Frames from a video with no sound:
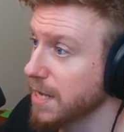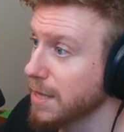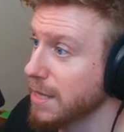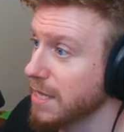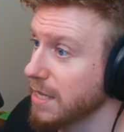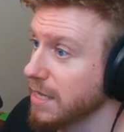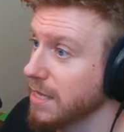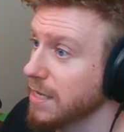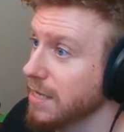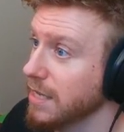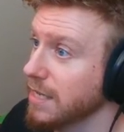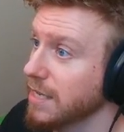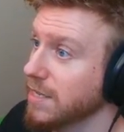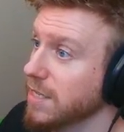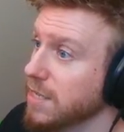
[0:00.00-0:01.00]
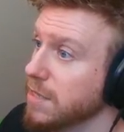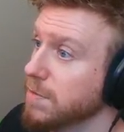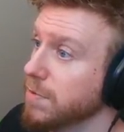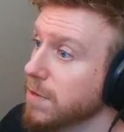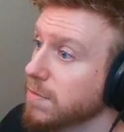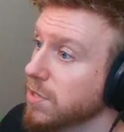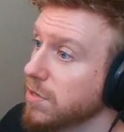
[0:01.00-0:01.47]
think, like I say, the
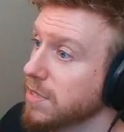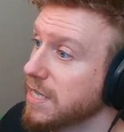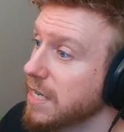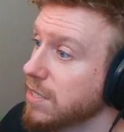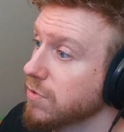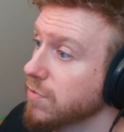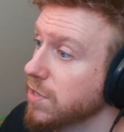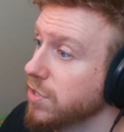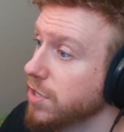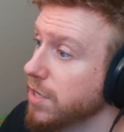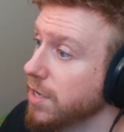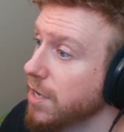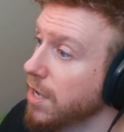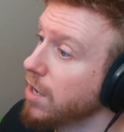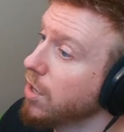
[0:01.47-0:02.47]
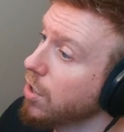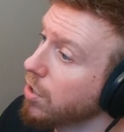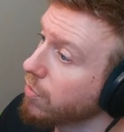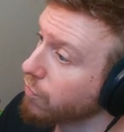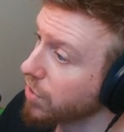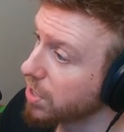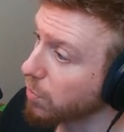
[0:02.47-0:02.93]
Brimstone Sands region,
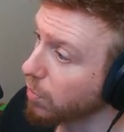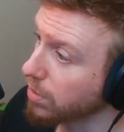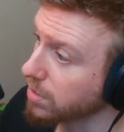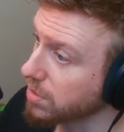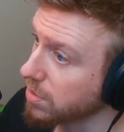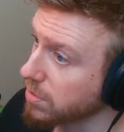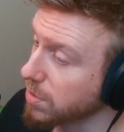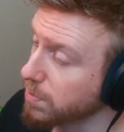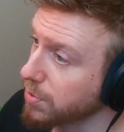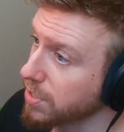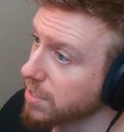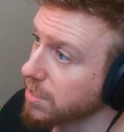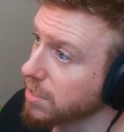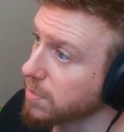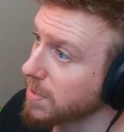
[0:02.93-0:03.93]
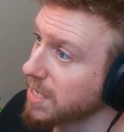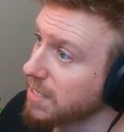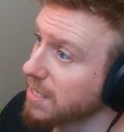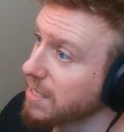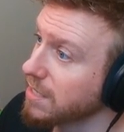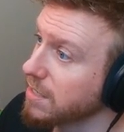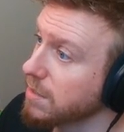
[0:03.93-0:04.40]
Reekwater is also pretty good as
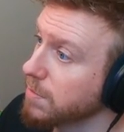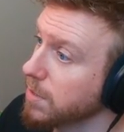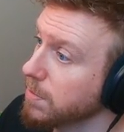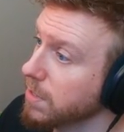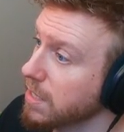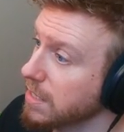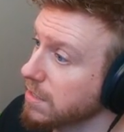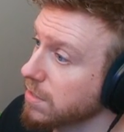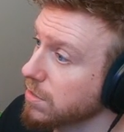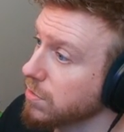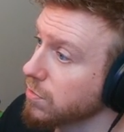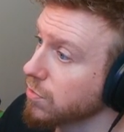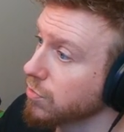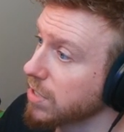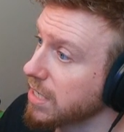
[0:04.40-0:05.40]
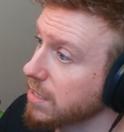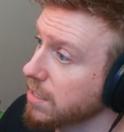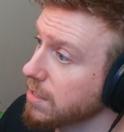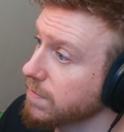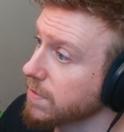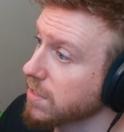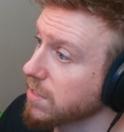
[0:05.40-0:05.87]
well, and some people like to do Great
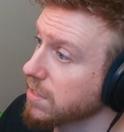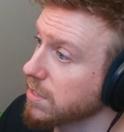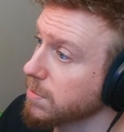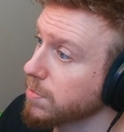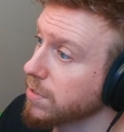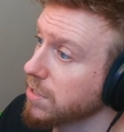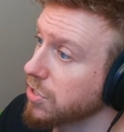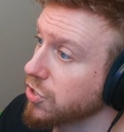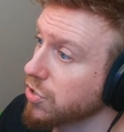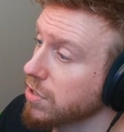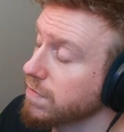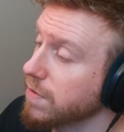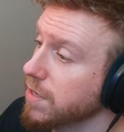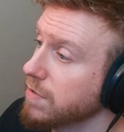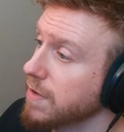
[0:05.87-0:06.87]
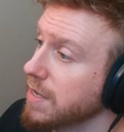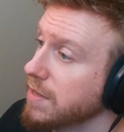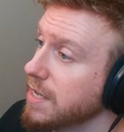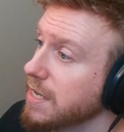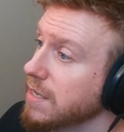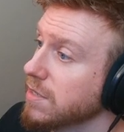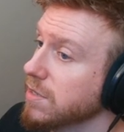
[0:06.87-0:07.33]
Cleave because it's a pretty short run around there.